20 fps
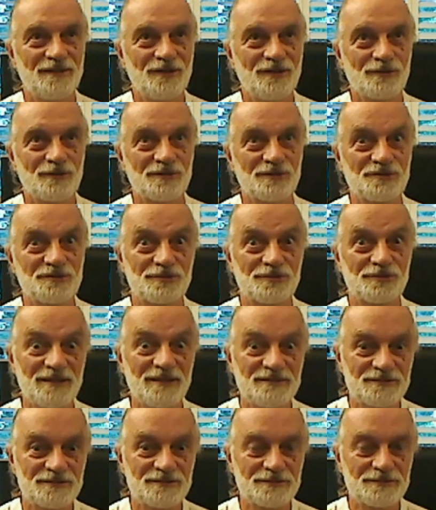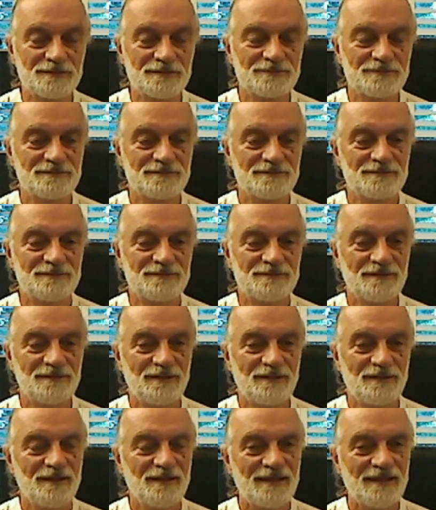or try to.
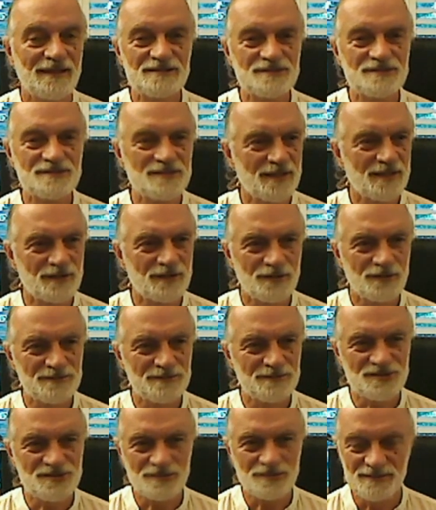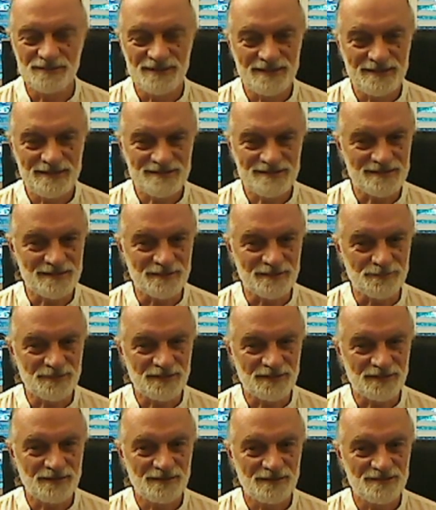And it's not always so easy
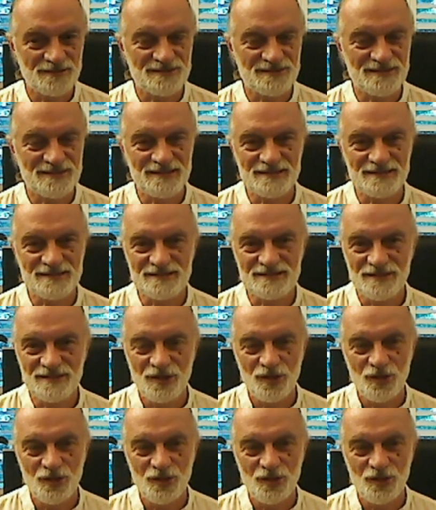because these